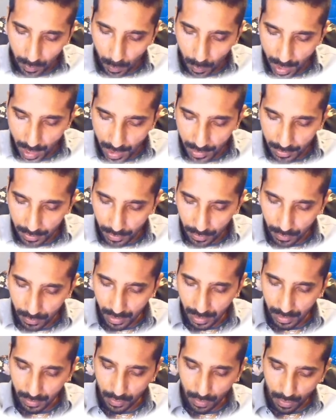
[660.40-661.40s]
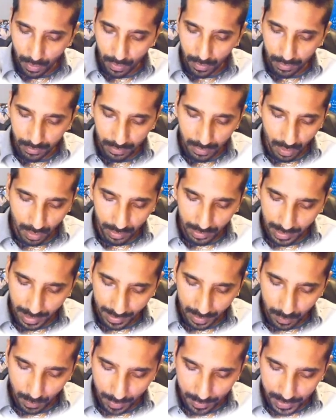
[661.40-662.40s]
where you can go on
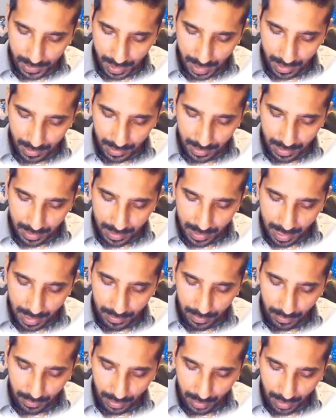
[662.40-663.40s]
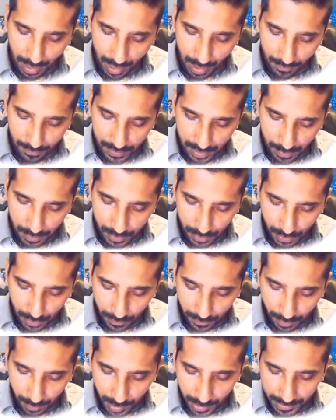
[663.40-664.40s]
like a website and you can have some sort
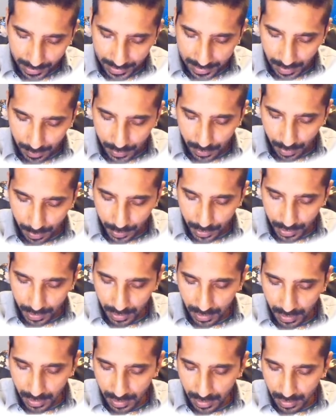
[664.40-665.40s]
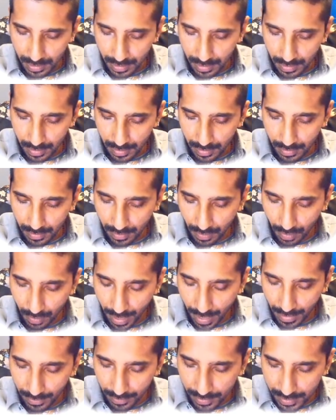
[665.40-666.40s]
of a monthly subscription or
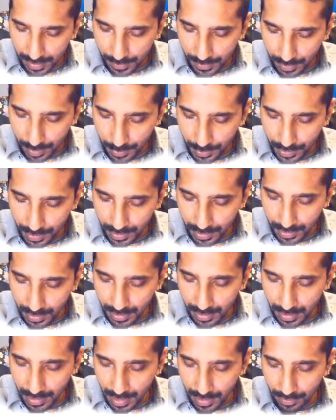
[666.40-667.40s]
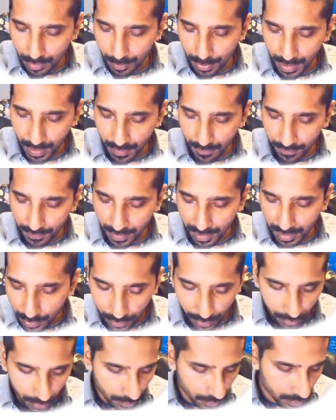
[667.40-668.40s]
annual subscription, and you pay a fee
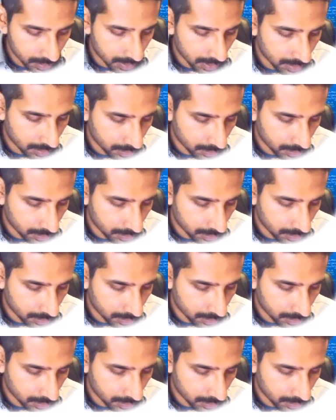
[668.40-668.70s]
to use this